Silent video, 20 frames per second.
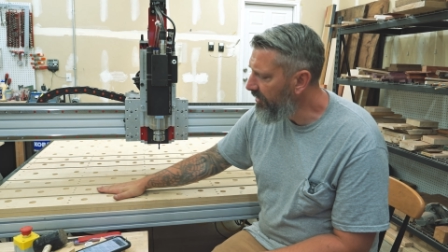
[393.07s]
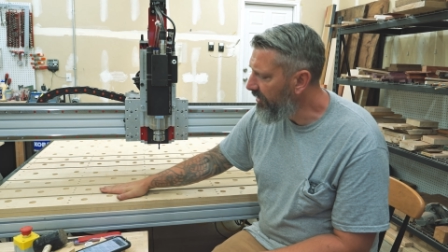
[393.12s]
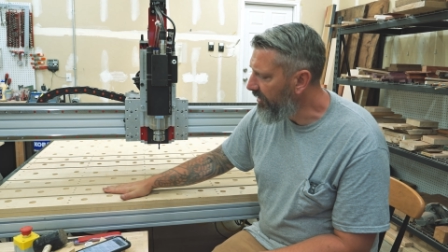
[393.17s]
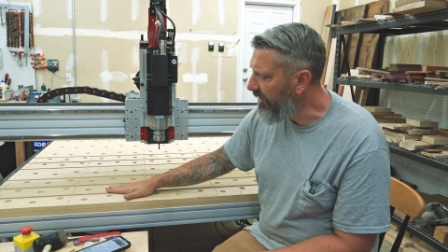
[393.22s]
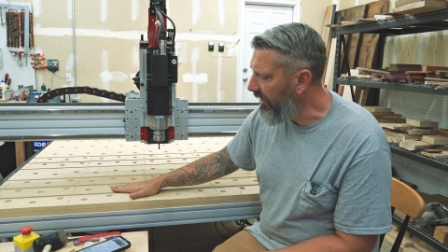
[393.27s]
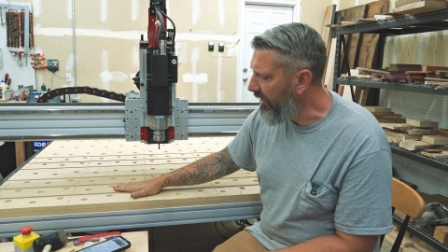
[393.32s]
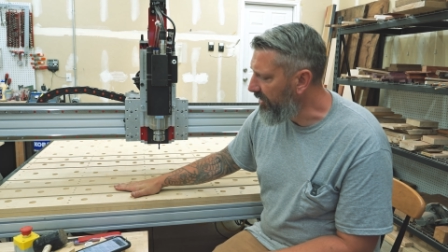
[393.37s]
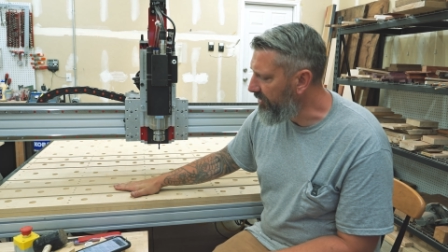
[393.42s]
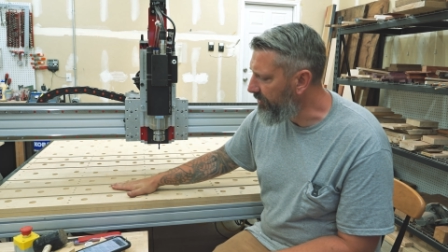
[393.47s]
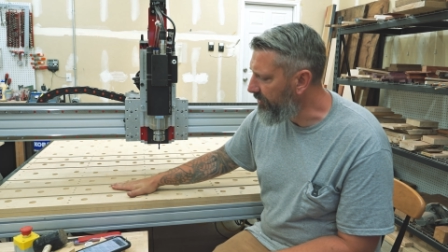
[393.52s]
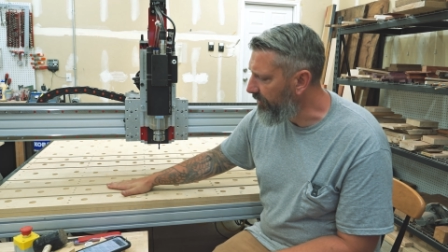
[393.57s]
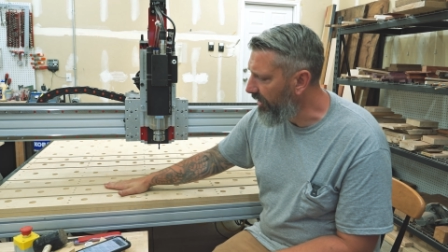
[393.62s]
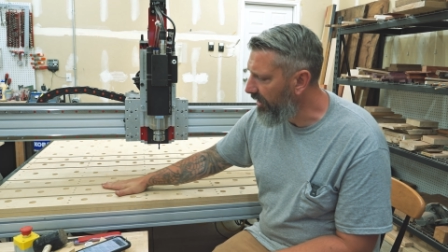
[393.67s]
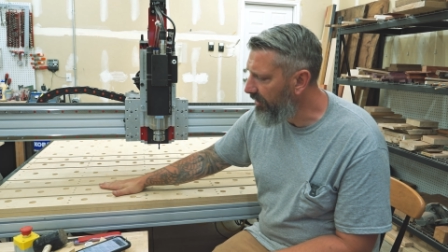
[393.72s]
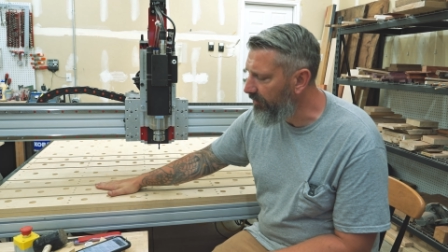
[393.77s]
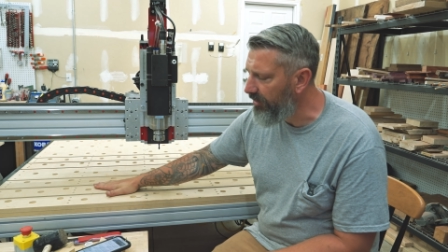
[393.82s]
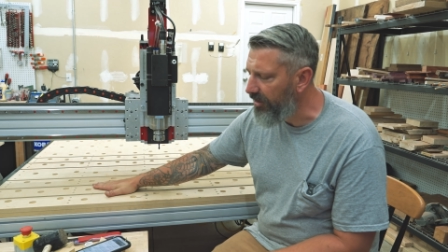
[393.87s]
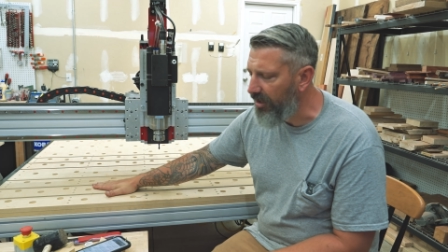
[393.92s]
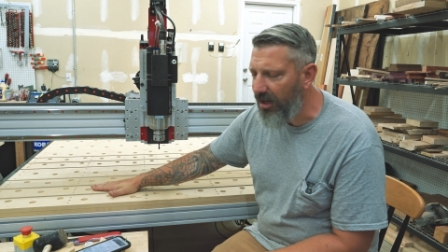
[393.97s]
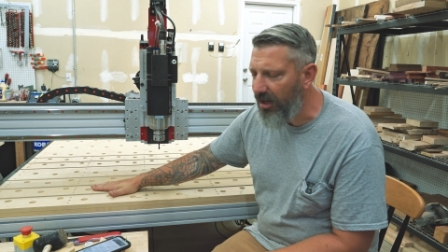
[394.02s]
uh,
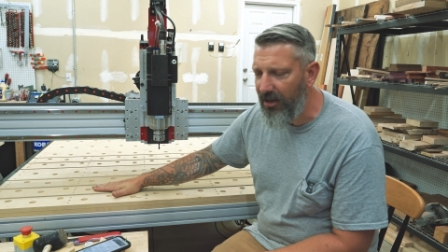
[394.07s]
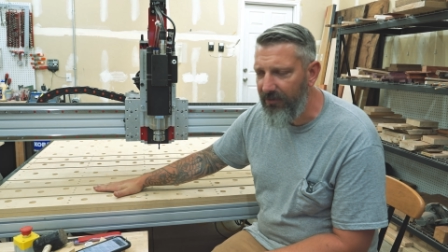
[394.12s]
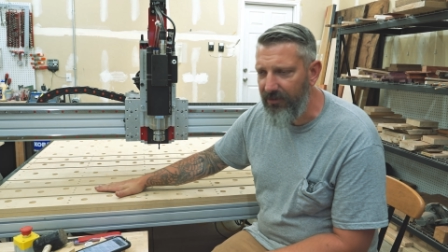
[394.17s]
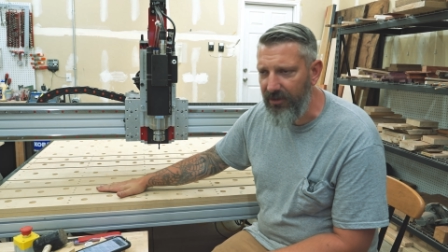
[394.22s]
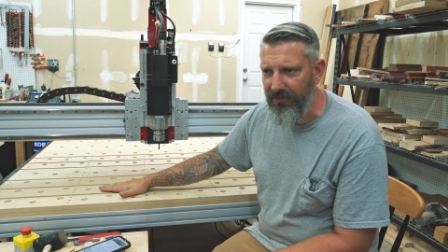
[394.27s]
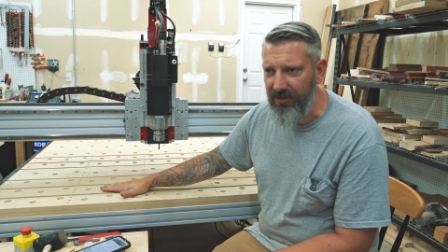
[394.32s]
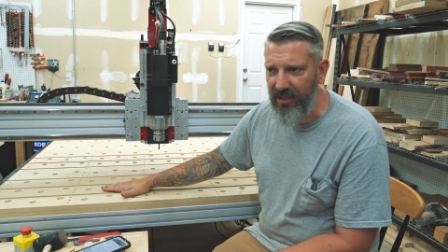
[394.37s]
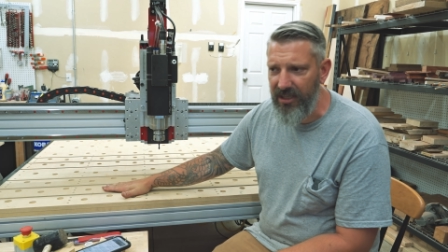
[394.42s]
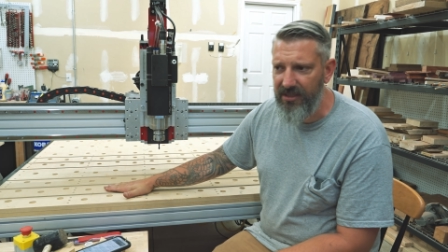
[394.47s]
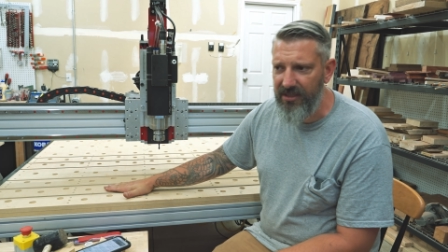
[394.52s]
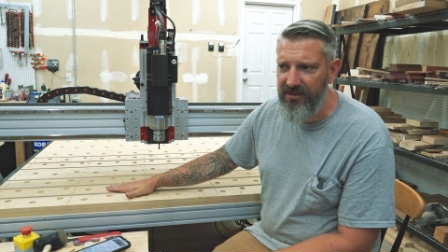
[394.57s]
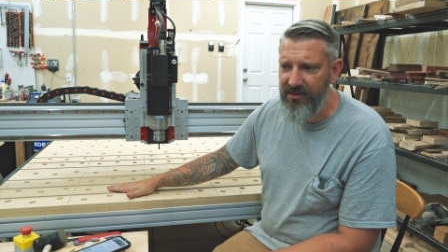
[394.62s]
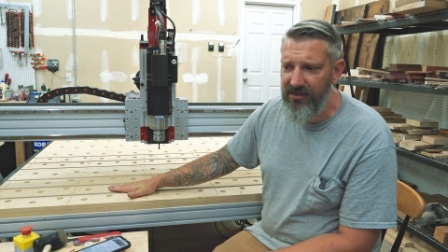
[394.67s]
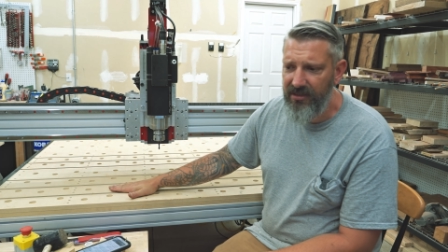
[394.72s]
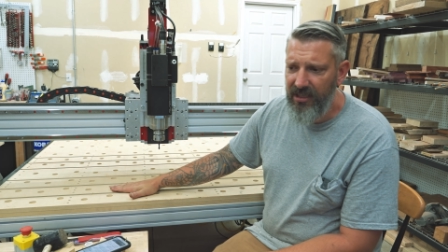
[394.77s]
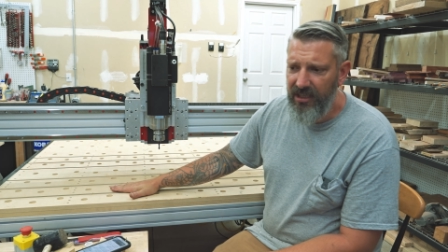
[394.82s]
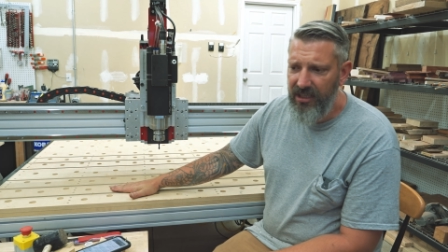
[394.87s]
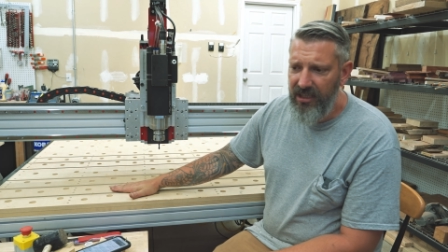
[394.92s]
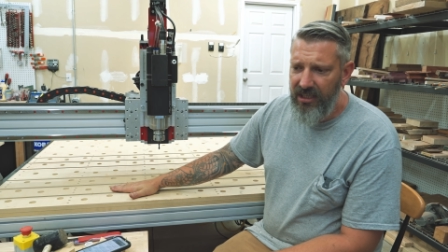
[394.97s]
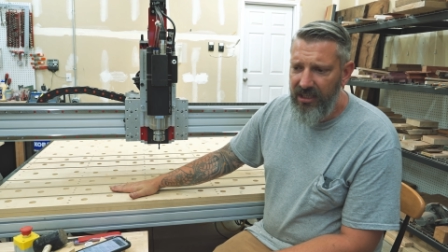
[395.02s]
directly off of this.
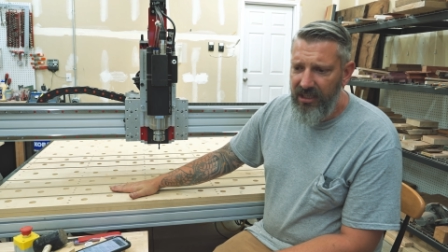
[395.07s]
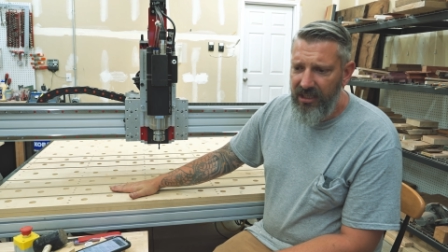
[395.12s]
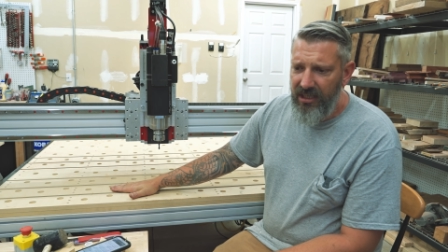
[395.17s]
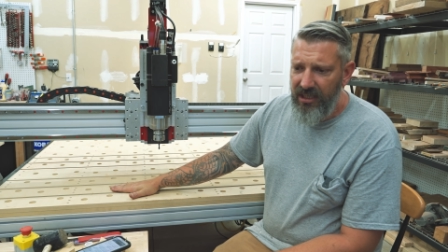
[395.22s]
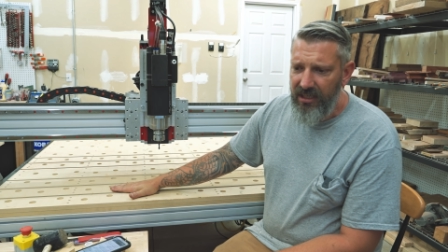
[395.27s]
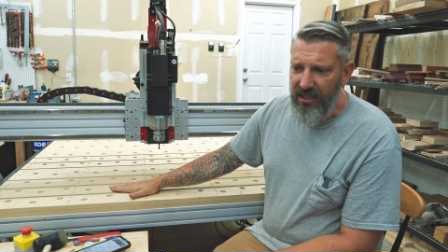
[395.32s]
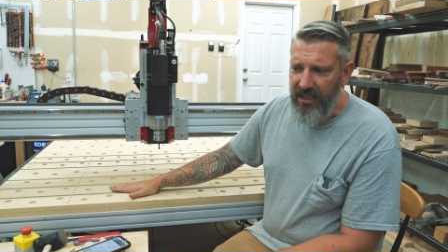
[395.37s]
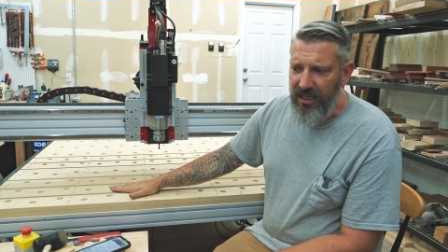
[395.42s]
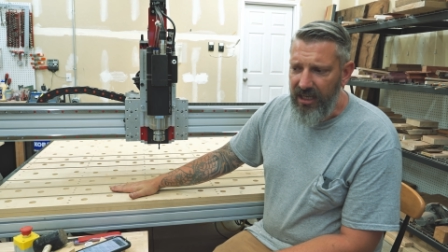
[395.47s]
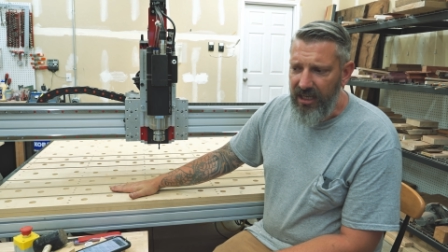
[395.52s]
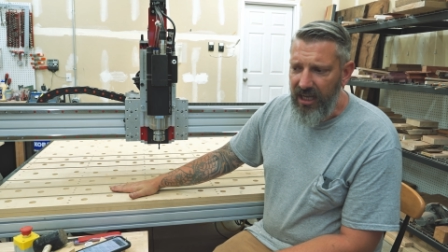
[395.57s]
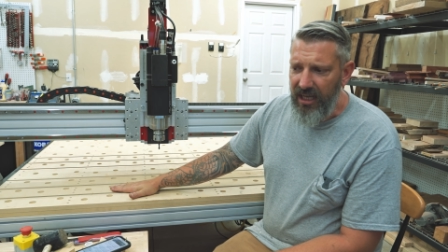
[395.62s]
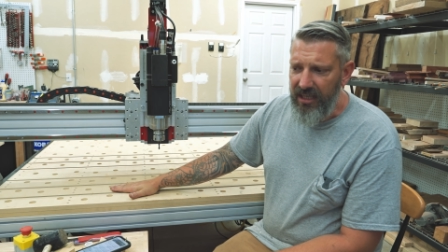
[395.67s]
Uh,